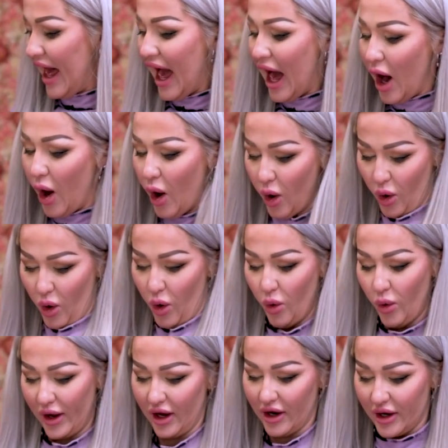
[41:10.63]

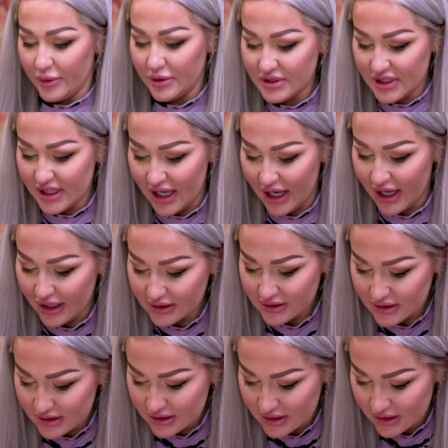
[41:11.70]
now we are going to
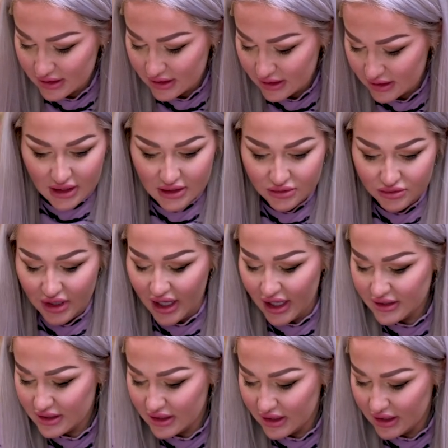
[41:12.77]
get this
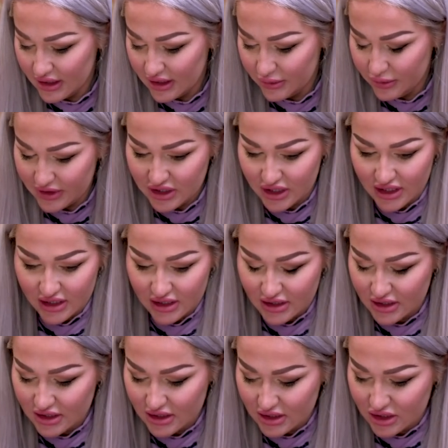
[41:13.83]
red, and which
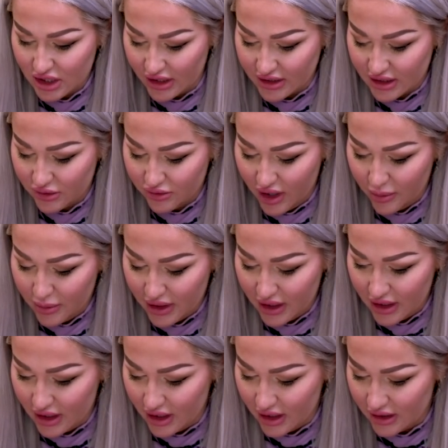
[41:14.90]
is Jessica
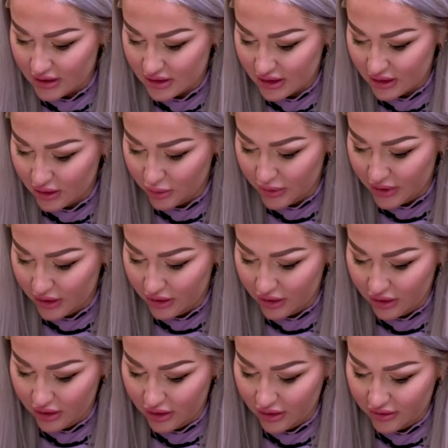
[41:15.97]
Rabbit and a little bit
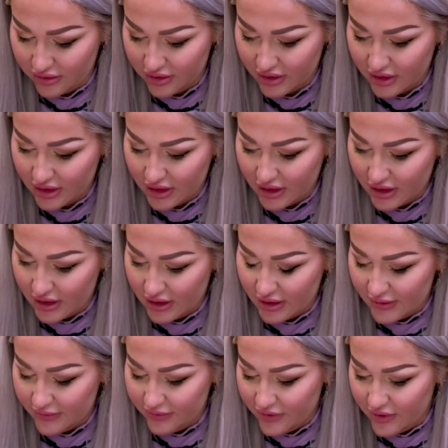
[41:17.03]
of
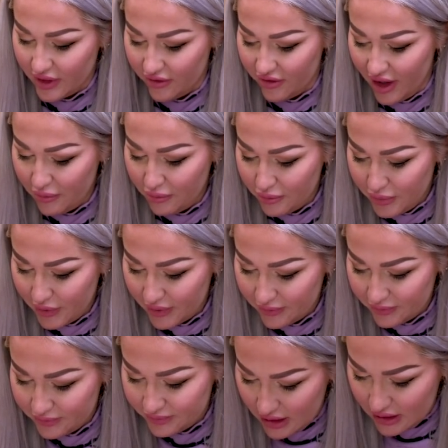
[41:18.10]
Vamp.
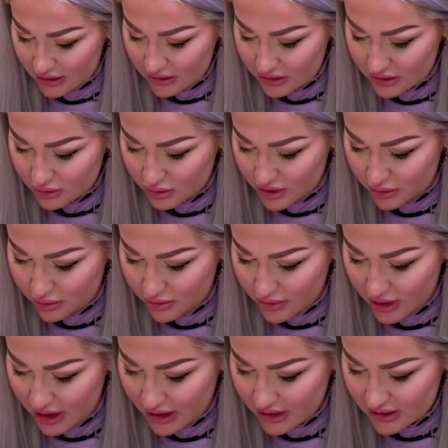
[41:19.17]
And I just want to
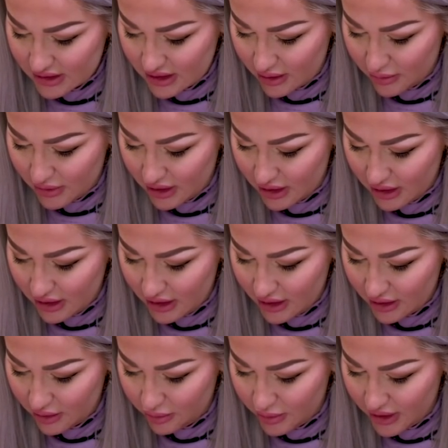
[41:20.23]
mix them a little